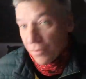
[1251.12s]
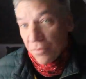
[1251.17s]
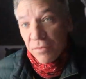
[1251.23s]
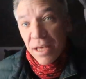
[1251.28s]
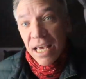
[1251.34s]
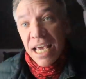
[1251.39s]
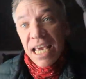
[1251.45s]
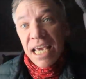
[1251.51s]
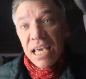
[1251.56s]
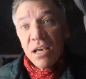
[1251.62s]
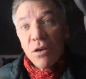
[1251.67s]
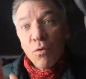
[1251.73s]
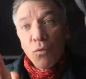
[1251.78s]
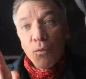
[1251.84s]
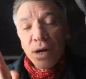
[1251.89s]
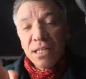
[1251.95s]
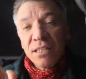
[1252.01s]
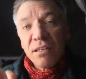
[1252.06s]
they
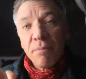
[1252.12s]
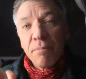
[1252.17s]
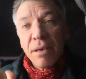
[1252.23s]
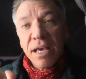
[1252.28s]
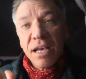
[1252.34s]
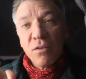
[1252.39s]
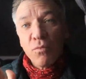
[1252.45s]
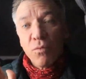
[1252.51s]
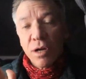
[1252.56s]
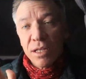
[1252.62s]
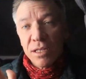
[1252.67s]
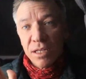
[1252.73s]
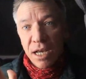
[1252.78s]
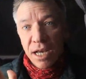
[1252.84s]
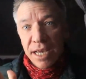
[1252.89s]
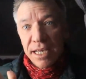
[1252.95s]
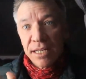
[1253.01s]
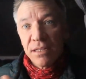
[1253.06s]
went to bed one
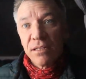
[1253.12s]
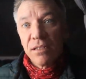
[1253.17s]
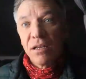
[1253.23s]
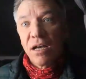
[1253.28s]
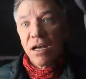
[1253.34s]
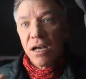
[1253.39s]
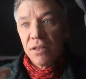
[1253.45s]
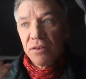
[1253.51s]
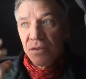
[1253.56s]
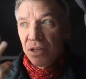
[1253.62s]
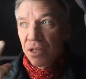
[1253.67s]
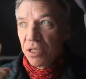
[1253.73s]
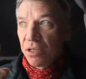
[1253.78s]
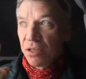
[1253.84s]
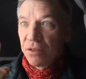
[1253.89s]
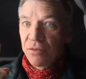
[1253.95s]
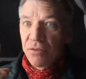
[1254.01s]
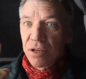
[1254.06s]
night on
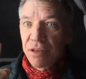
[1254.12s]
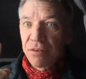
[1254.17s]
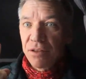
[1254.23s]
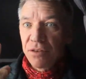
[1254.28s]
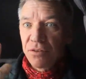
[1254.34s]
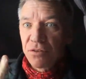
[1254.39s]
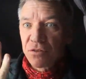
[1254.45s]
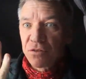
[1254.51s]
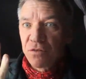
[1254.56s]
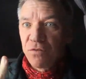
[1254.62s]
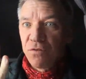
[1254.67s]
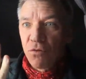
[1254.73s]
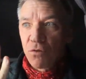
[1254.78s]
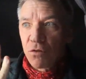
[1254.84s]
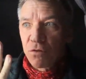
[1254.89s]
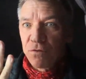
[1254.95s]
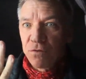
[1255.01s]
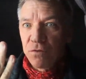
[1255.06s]
the, I think there's
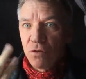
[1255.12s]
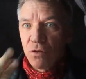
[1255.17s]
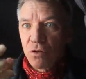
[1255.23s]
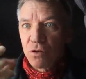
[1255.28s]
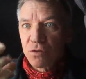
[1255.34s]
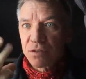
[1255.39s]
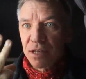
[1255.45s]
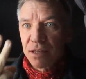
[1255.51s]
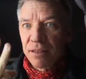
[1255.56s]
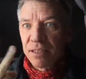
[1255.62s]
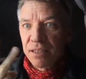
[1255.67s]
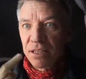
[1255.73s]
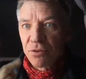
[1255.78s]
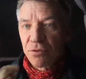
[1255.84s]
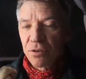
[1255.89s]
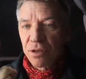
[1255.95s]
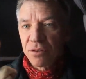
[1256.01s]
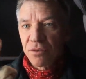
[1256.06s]
four floors. I think
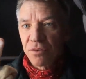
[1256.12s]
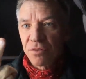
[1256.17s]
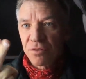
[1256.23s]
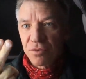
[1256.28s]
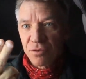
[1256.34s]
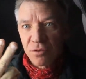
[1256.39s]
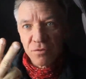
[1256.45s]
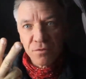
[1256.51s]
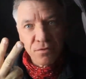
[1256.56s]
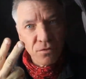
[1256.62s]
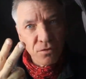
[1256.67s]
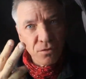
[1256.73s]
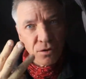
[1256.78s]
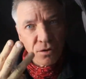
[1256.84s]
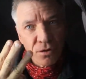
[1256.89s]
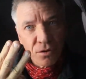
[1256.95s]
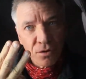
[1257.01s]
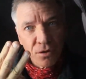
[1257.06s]
they were on the third
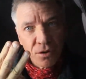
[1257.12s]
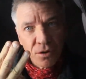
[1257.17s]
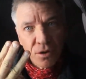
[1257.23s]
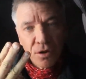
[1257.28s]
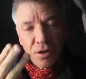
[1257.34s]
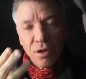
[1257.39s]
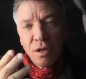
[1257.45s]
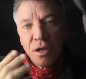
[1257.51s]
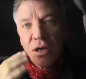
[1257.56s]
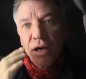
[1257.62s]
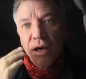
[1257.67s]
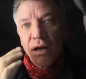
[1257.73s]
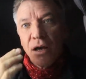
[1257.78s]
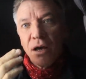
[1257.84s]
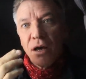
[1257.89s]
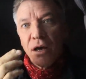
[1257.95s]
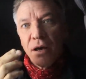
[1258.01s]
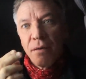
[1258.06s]
floor,
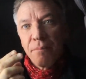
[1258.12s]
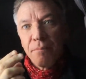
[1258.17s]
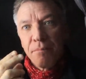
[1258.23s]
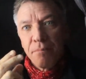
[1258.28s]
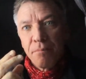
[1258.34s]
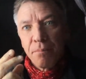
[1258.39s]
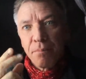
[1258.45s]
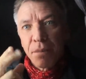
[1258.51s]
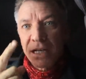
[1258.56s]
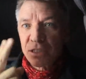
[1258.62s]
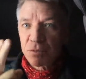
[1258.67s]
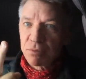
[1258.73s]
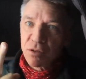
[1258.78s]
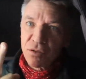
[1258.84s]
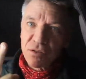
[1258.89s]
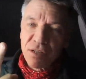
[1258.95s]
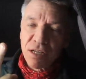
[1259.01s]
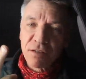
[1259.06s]

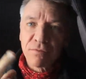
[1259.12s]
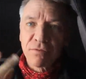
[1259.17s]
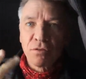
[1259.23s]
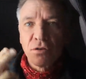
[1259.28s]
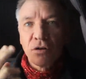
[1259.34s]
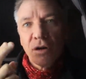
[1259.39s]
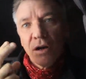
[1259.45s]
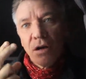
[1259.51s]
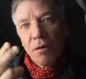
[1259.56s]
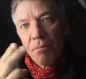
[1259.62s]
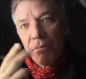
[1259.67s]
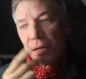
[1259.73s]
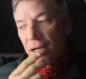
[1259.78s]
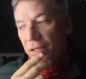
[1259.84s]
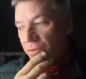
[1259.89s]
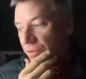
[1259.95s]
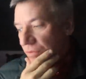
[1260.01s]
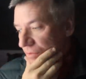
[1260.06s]
possibly the second floor.
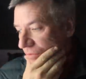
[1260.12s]
But